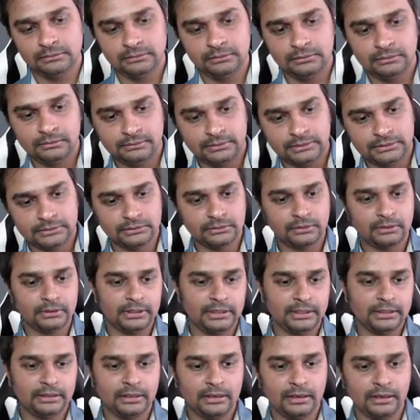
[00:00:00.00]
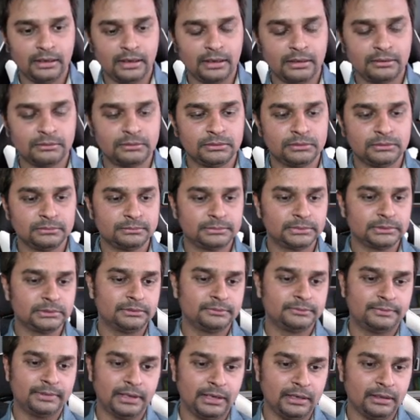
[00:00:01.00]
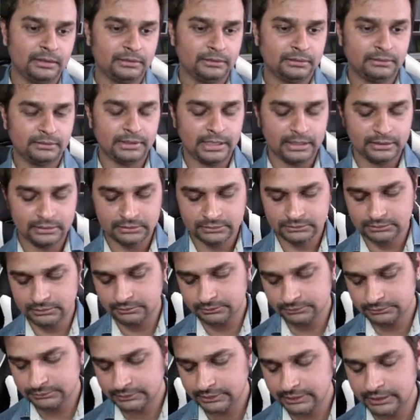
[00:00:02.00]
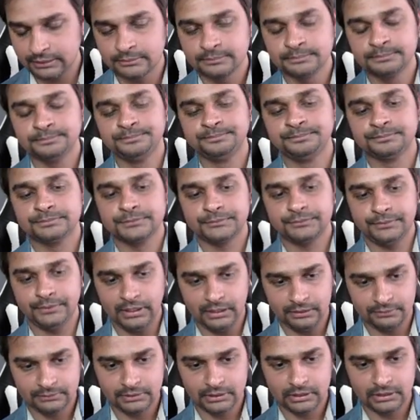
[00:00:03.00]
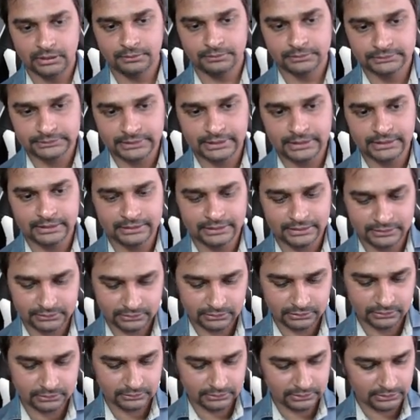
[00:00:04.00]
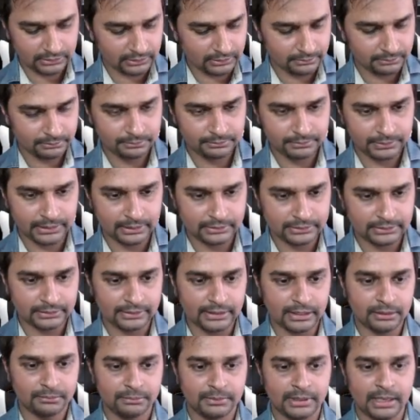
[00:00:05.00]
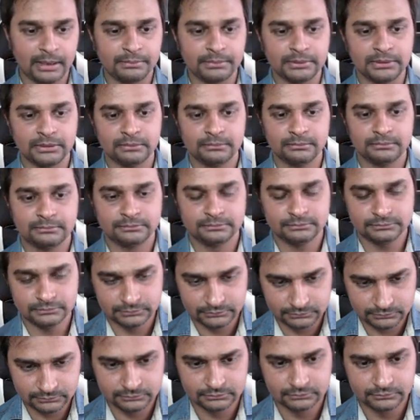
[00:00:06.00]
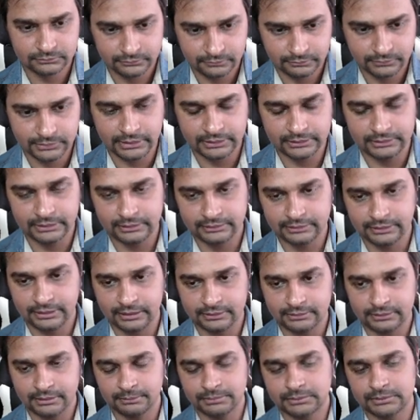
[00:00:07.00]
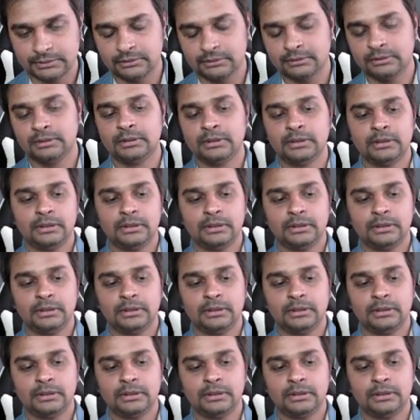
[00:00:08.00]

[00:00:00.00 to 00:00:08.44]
you know, it's not legally allowed to burn firecrackers outside, firework outside. There are places like Brampton where there's an exception.